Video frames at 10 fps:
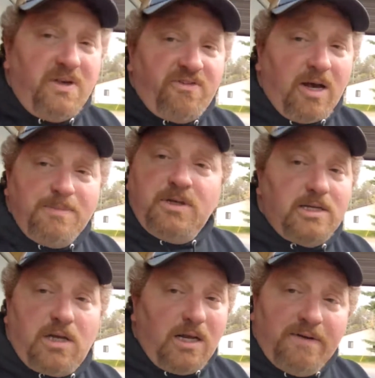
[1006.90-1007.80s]
subs
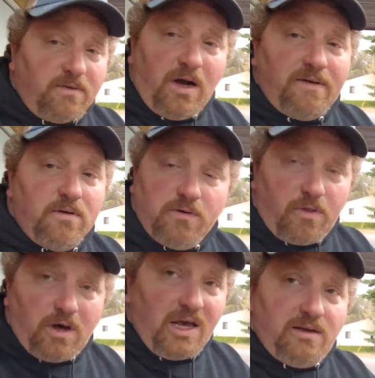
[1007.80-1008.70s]
that I never ever
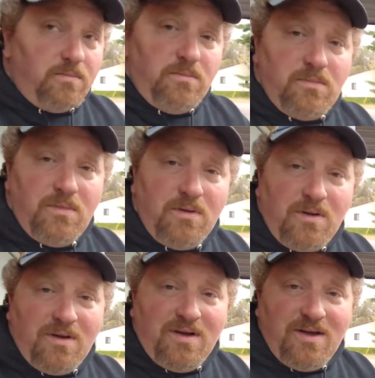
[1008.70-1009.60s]
thought I'd.
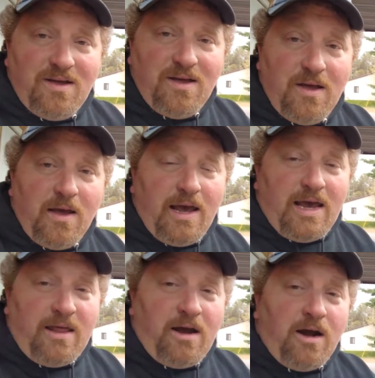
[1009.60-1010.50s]

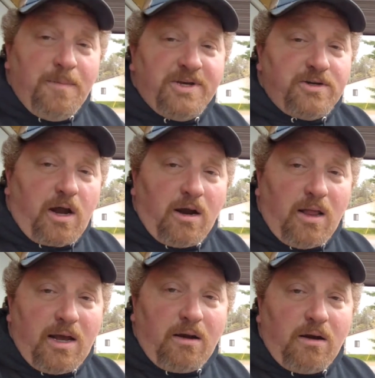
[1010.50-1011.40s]
Hey there, Mr.
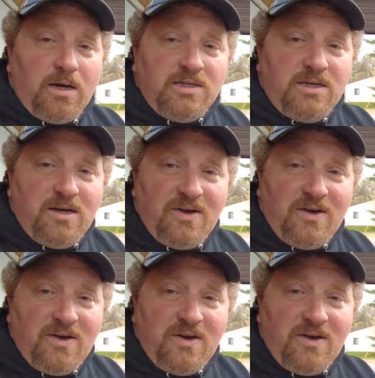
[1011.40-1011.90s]
Carolina Chris.